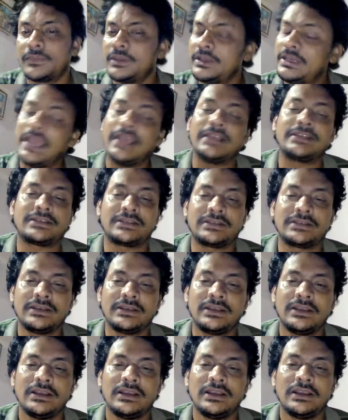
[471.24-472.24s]
yes,
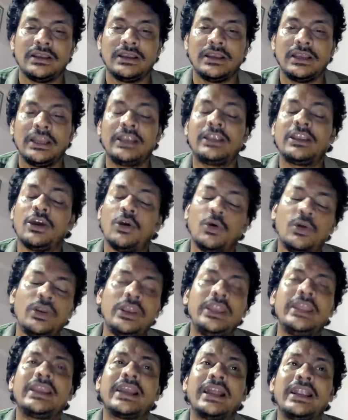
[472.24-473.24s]
it
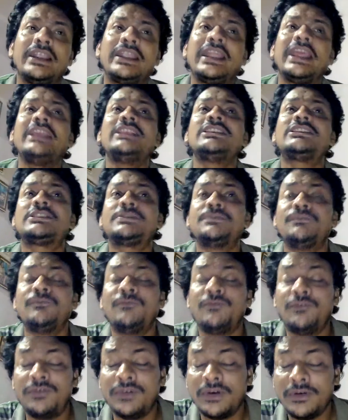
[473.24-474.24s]
only contains
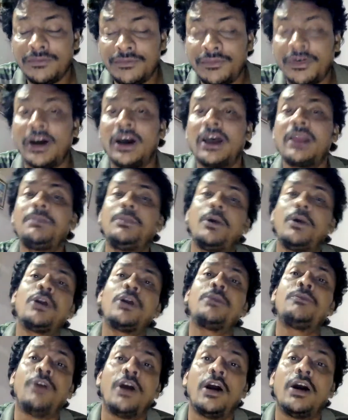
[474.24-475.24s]
verb
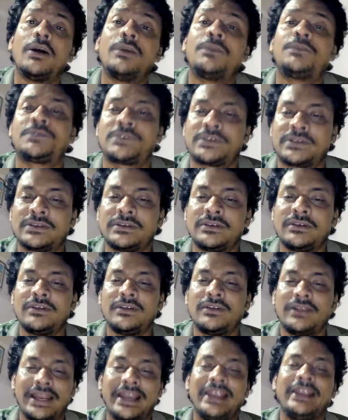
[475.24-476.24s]
or verbs,
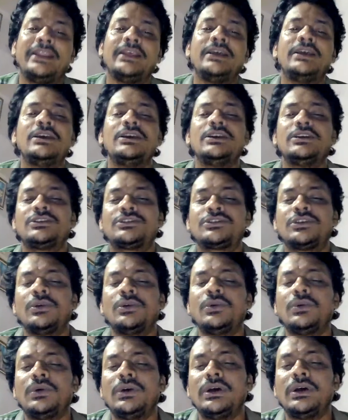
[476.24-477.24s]
right?
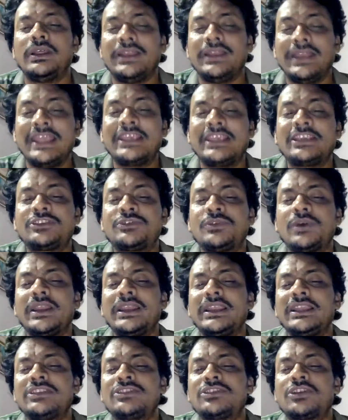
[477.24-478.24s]
So next one
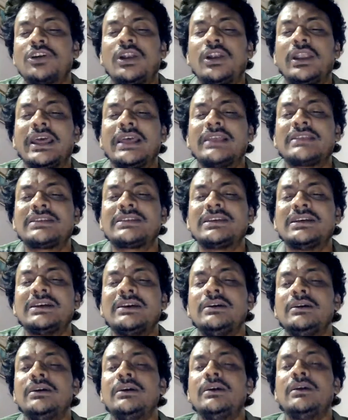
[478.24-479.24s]
is called as a
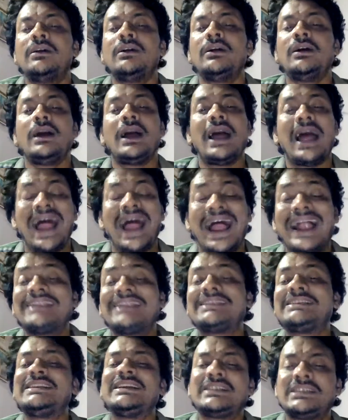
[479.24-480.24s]

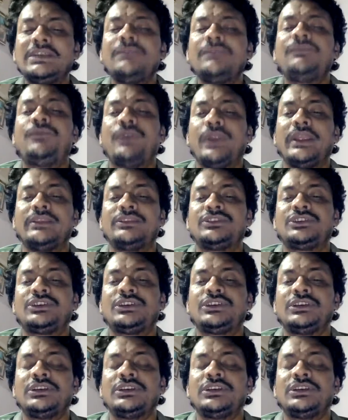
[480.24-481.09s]
adjective phrase.